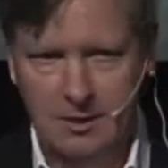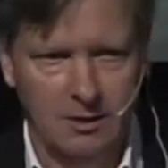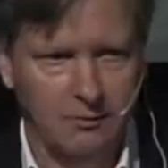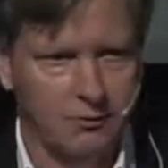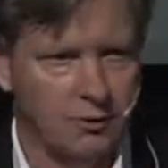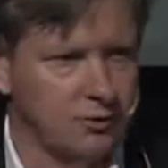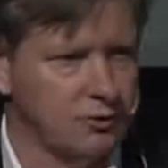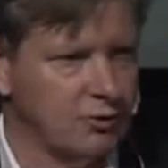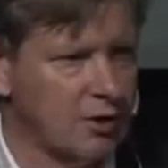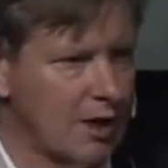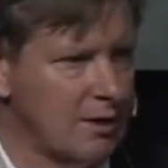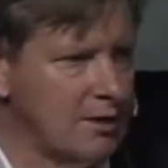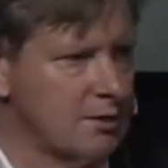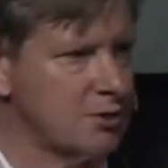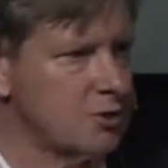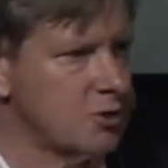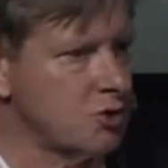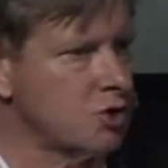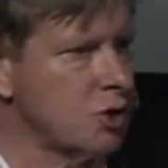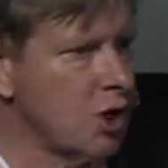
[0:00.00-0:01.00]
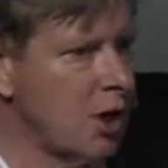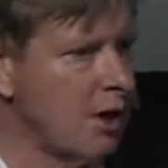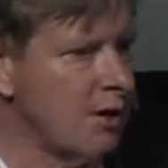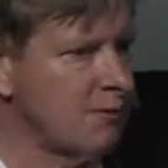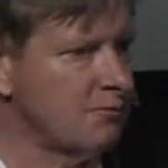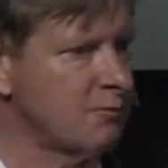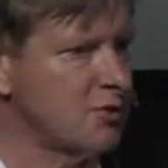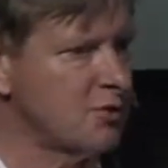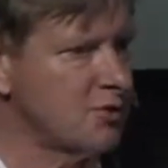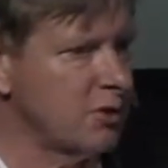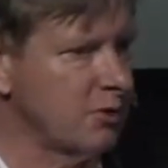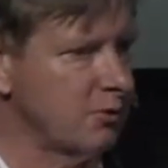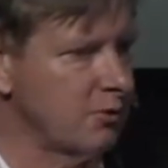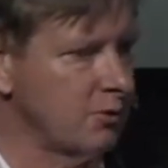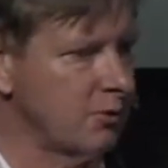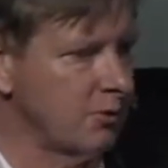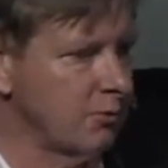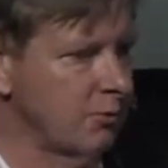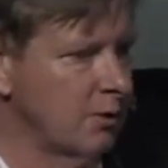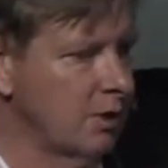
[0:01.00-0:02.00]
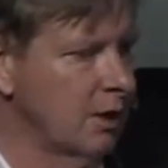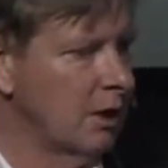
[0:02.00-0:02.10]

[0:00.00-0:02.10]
that takes the chaff material